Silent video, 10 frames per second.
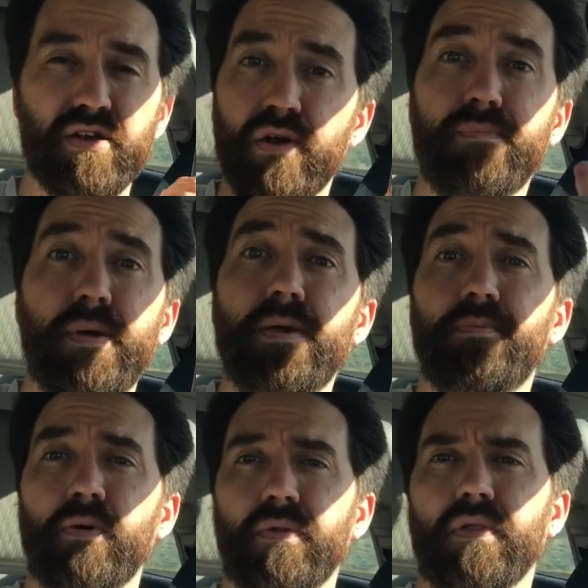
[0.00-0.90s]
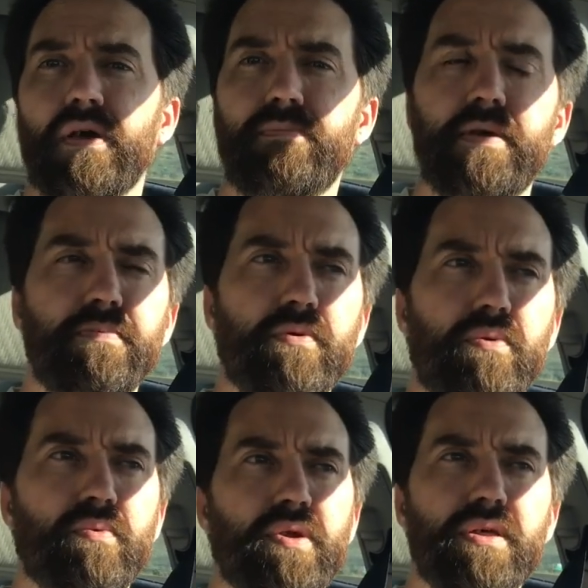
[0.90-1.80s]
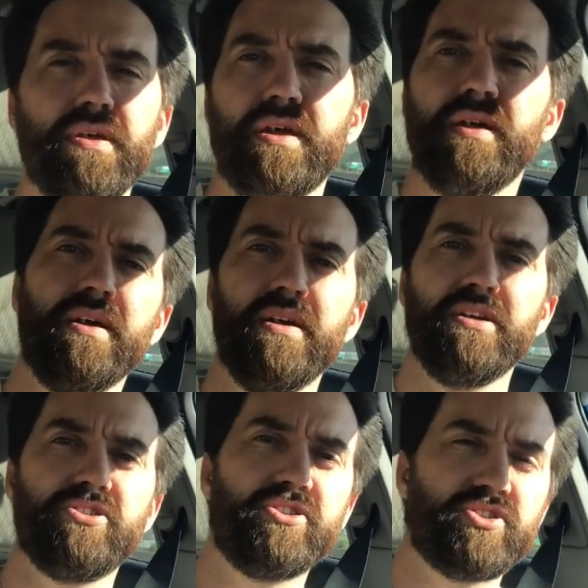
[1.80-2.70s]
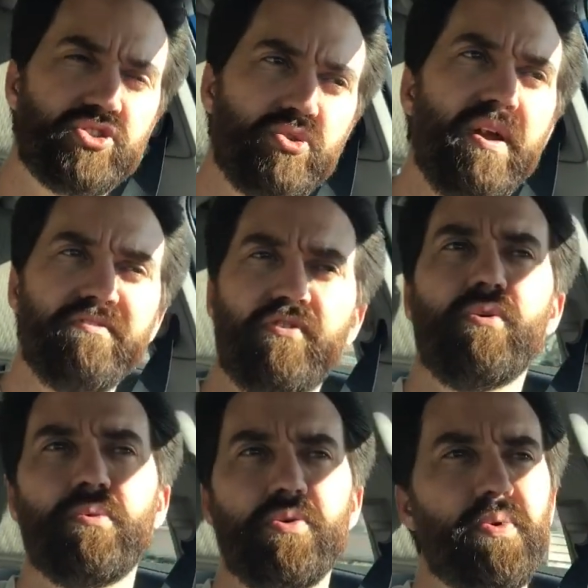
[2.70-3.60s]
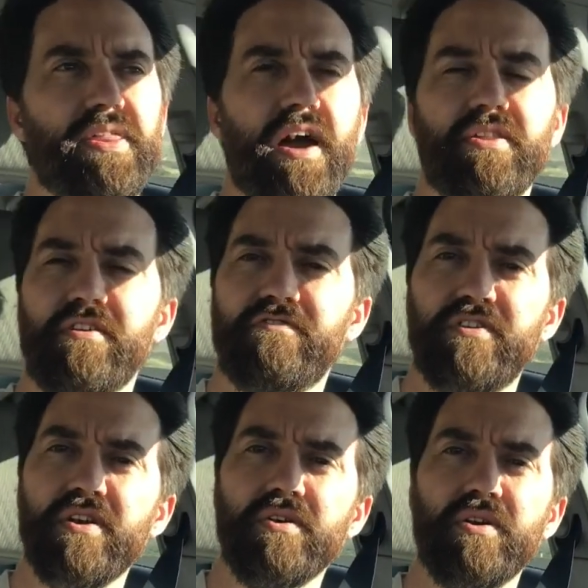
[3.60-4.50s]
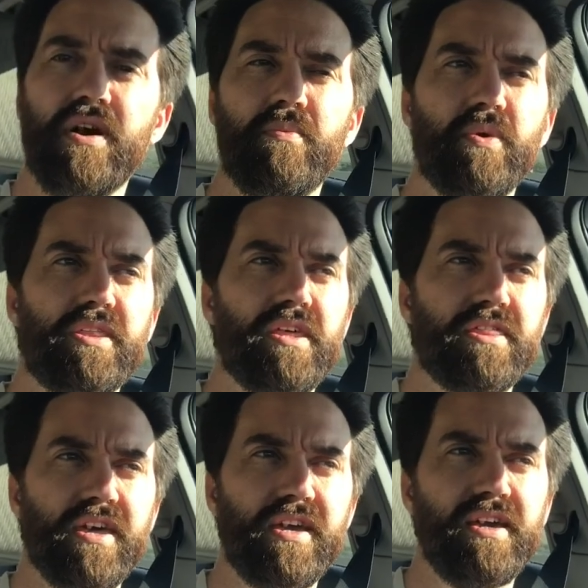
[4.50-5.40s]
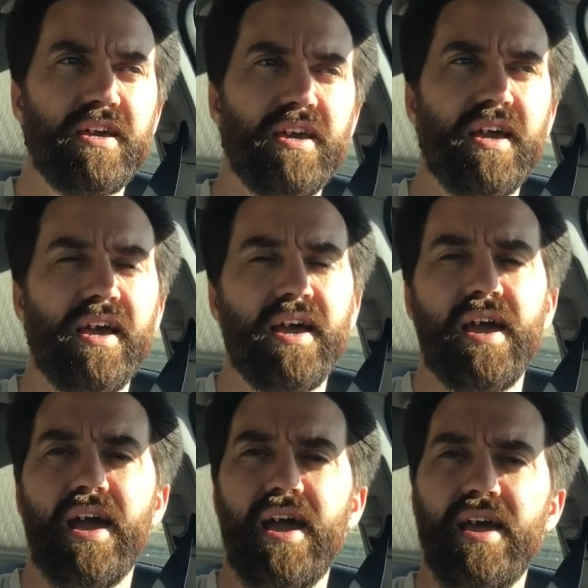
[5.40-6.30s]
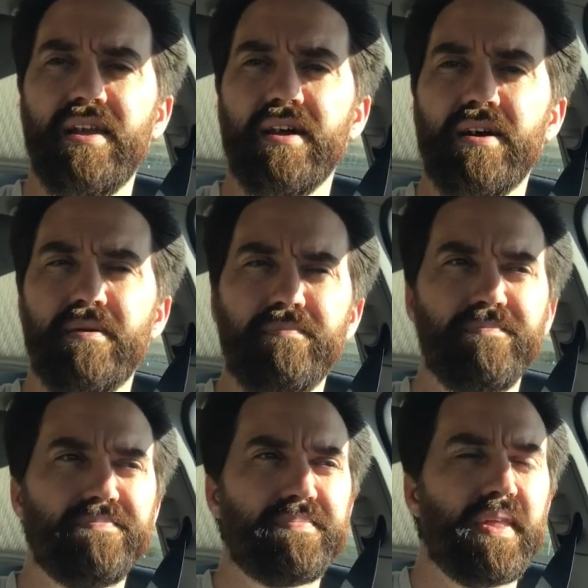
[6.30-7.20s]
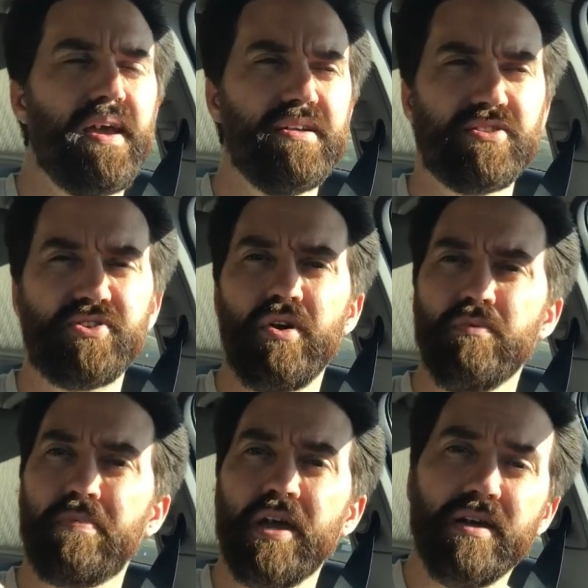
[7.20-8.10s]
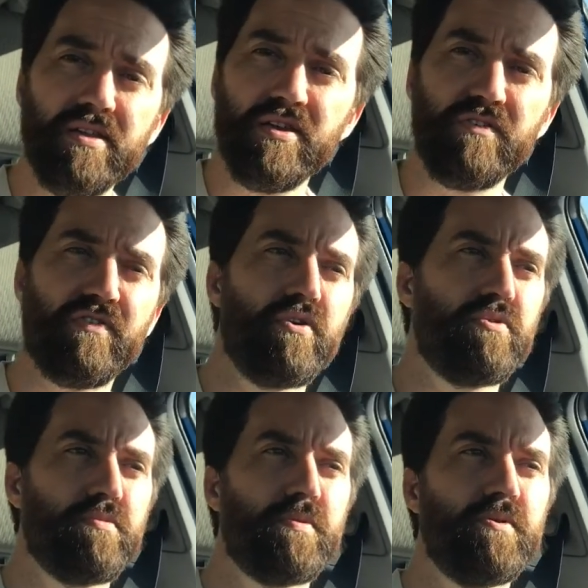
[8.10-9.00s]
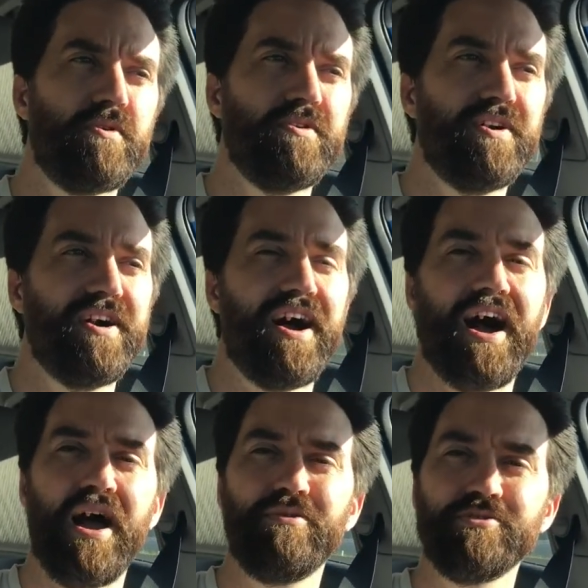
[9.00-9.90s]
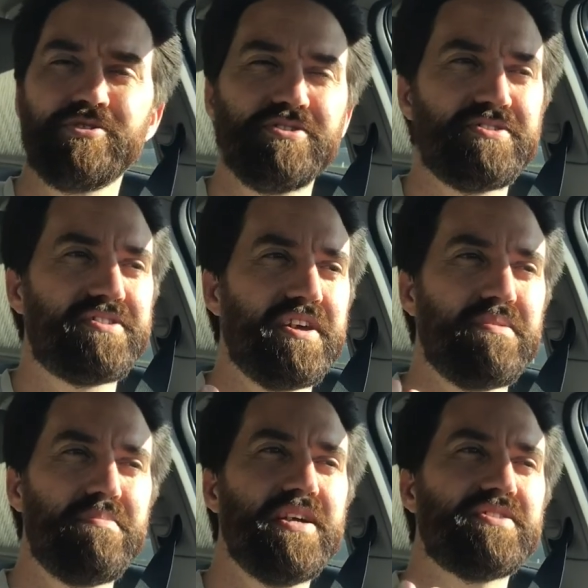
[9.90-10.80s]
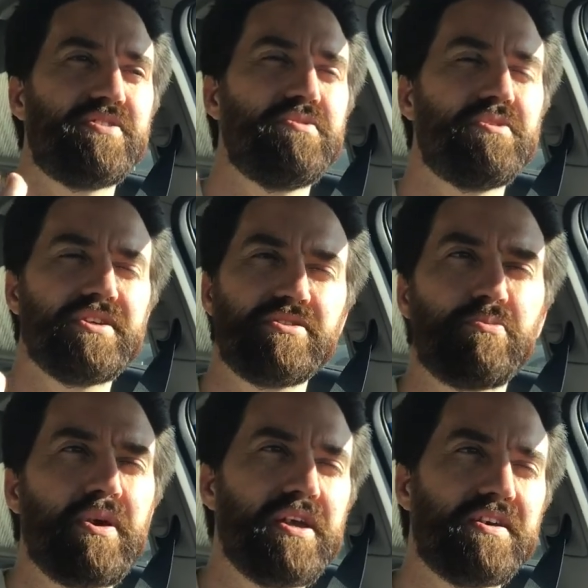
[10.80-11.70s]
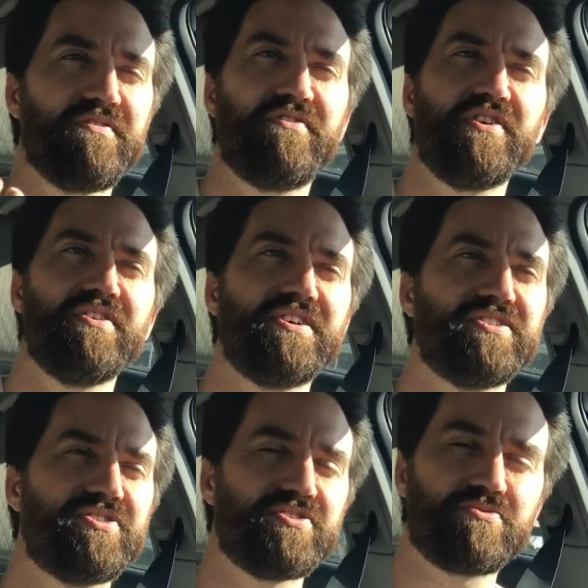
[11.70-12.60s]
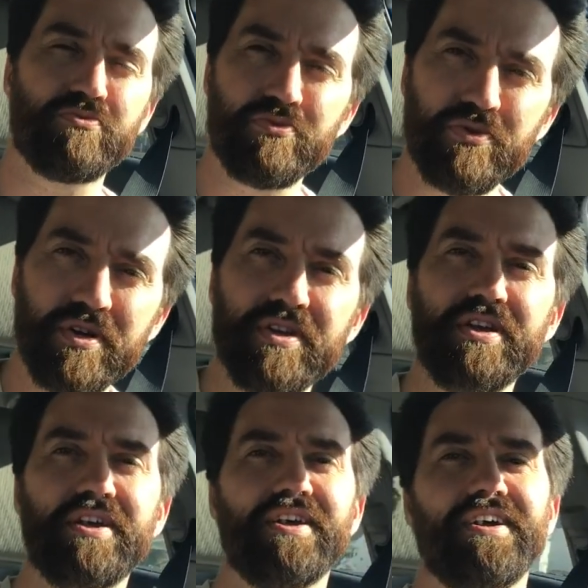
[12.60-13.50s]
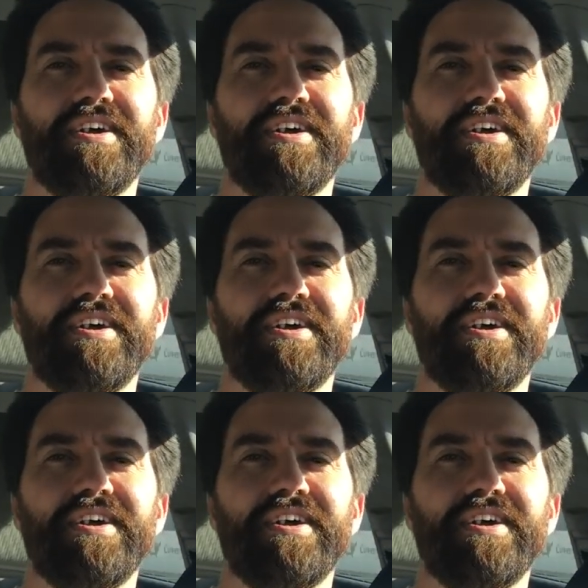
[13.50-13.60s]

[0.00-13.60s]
good people, like people who are really just straightforward with how they feel and what they think. And so being a little vulnerable, I will just admit to this week feeling just really